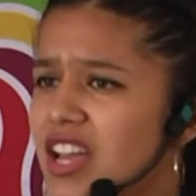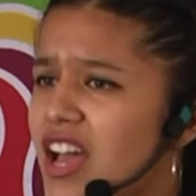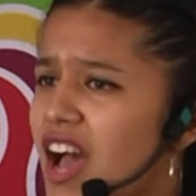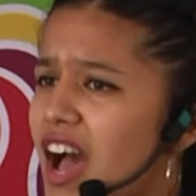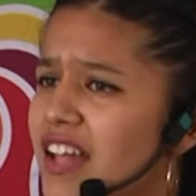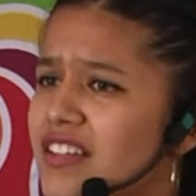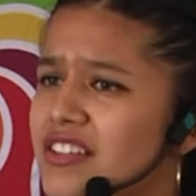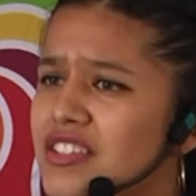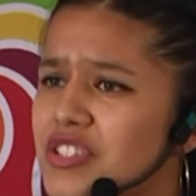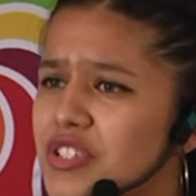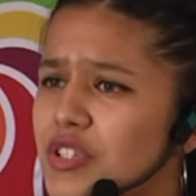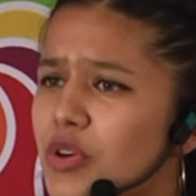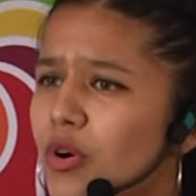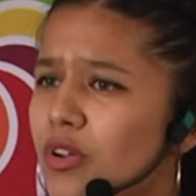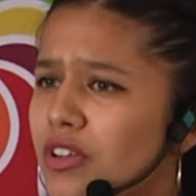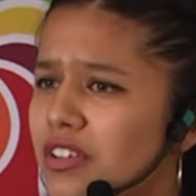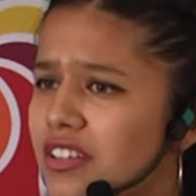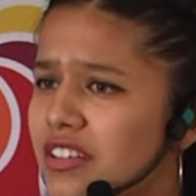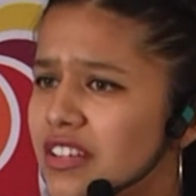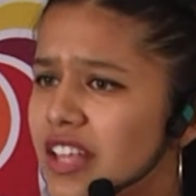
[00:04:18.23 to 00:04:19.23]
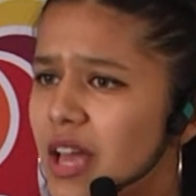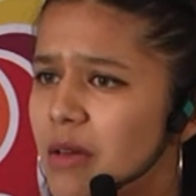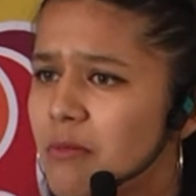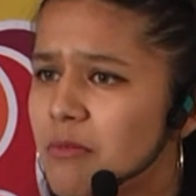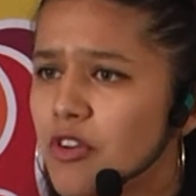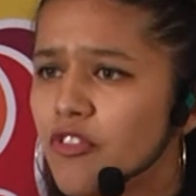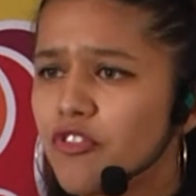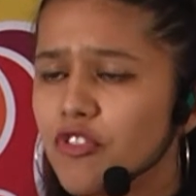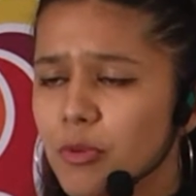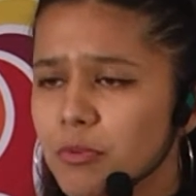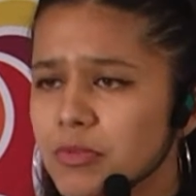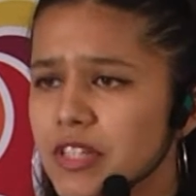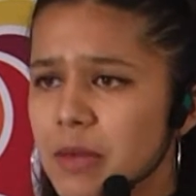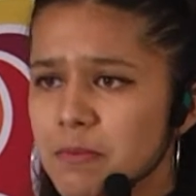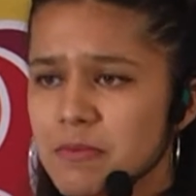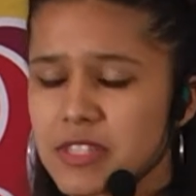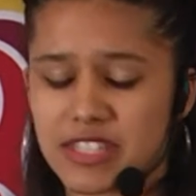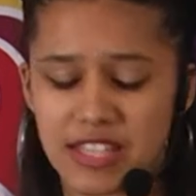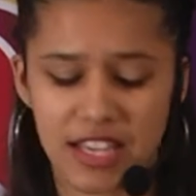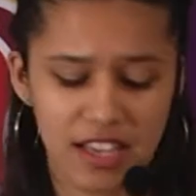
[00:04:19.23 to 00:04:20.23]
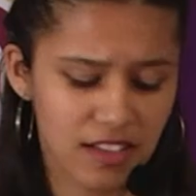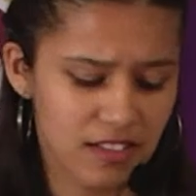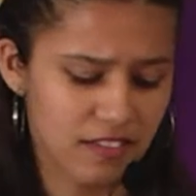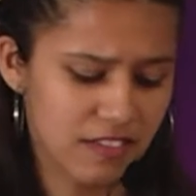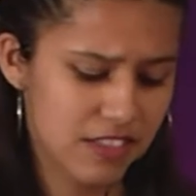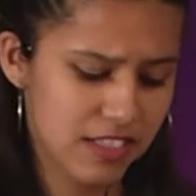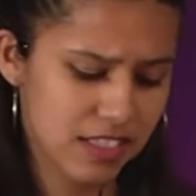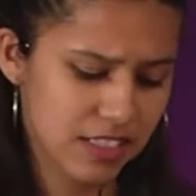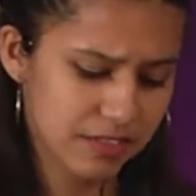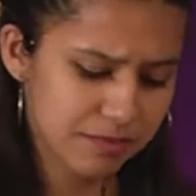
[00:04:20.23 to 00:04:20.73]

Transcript: and stolen them from themselves.